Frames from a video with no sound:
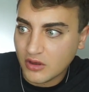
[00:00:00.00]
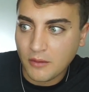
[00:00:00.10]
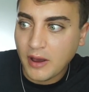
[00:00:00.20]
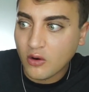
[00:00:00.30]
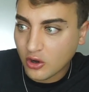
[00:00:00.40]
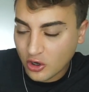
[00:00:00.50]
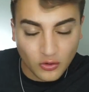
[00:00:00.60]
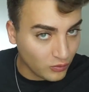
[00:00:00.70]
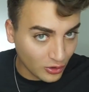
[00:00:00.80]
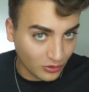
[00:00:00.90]
about her
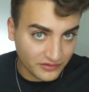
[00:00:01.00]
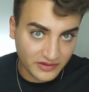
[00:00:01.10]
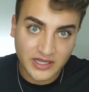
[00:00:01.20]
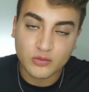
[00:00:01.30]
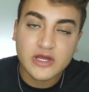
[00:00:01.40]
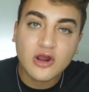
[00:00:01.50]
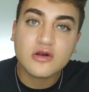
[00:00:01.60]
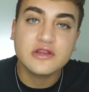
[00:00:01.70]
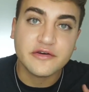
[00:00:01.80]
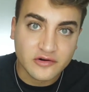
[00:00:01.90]
world like we are
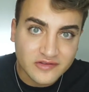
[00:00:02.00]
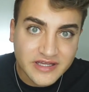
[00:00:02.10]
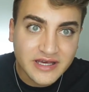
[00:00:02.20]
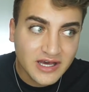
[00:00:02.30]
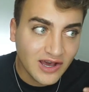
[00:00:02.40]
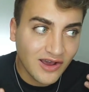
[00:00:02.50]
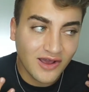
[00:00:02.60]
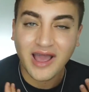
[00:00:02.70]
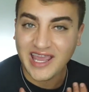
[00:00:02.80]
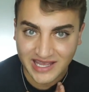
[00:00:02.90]
literally
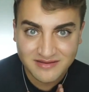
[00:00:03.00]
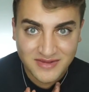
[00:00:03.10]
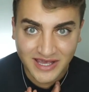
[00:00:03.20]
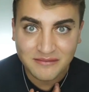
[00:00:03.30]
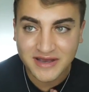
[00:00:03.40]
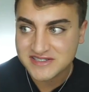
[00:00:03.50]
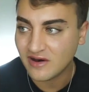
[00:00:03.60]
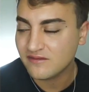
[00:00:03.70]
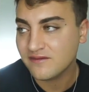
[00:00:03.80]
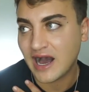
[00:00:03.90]
and me,
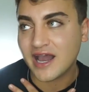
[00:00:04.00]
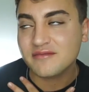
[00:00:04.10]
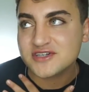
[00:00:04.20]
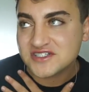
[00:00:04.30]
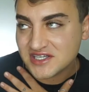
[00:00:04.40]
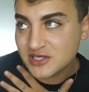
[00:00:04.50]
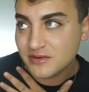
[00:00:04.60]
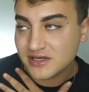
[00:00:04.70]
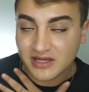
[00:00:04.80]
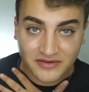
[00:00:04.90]
myself, I am just a
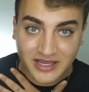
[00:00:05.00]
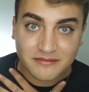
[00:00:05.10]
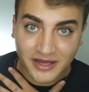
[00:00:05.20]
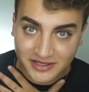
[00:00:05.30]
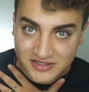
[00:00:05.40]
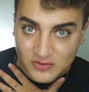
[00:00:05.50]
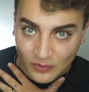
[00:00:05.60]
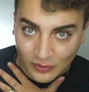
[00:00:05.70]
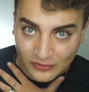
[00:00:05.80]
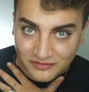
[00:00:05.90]
human living in Myka's
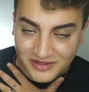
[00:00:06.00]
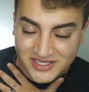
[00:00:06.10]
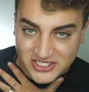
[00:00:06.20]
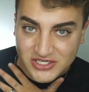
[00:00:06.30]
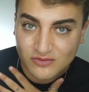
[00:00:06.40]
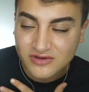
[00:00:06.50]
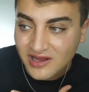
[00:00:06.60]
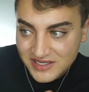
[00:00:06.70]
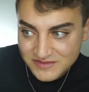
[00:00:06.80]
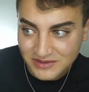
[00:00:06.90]
world because she
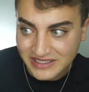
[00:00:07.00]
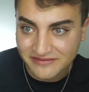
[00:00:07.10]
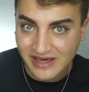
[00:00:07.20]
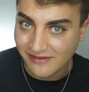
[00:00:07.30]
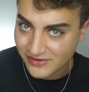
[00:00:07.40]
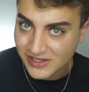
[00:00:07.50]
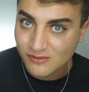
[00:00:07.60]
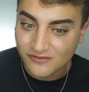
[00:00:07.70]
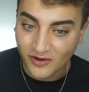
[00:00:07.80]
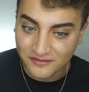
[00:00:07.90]
does believe that everything
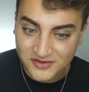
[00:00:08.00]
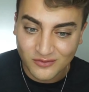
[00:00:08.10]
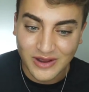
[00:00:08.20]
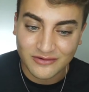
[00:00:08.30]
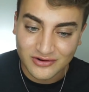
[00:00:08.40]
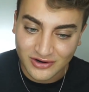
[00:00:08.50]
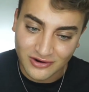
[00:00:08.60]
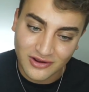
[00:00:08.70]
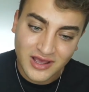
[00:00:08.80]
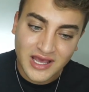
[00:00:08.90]
revolves around
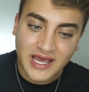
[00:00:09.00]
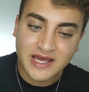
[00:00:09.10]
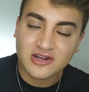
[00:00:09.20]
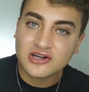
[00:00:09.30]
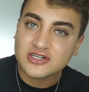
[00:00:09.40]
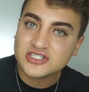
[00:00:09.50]
her and her